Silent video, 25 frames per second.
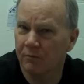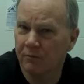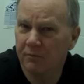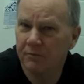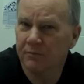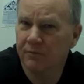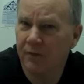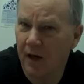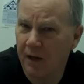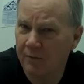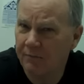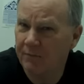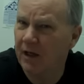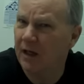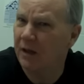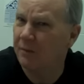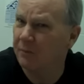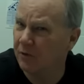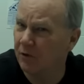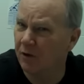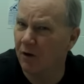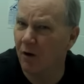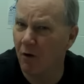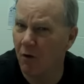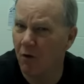5
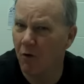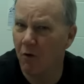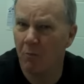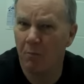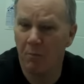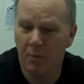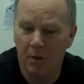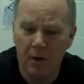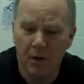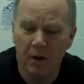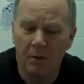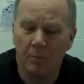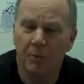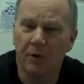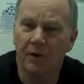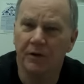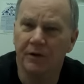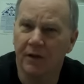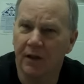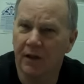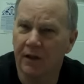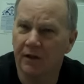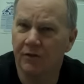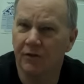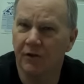games at home, but
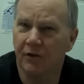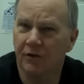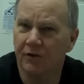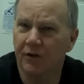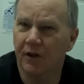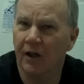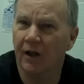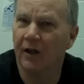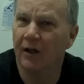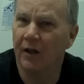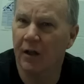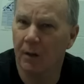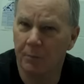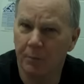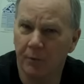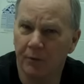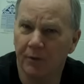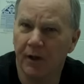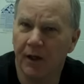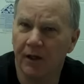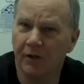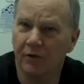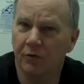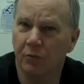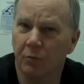they just had a couple
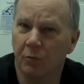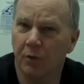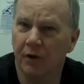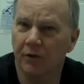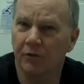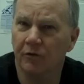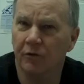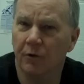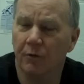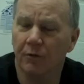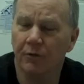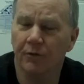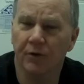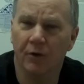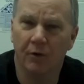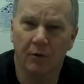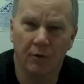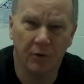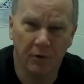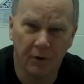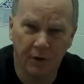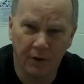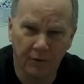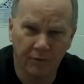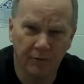nice wins over at the Eau
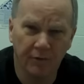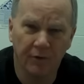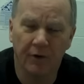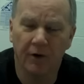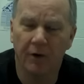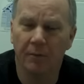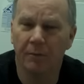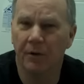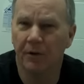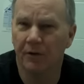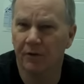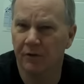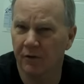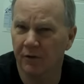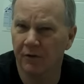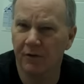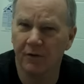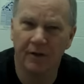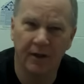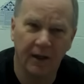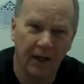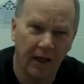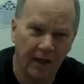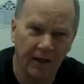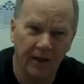Claire tournament, so they're
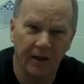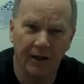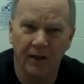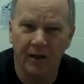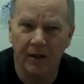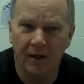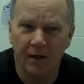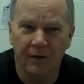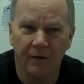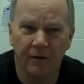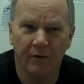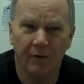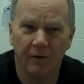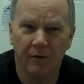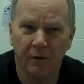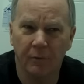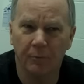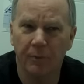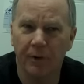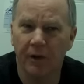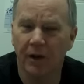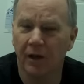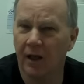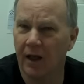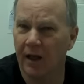a little
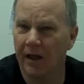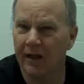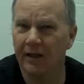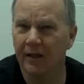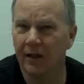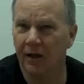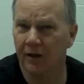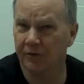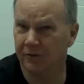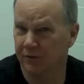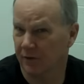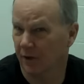bit like us.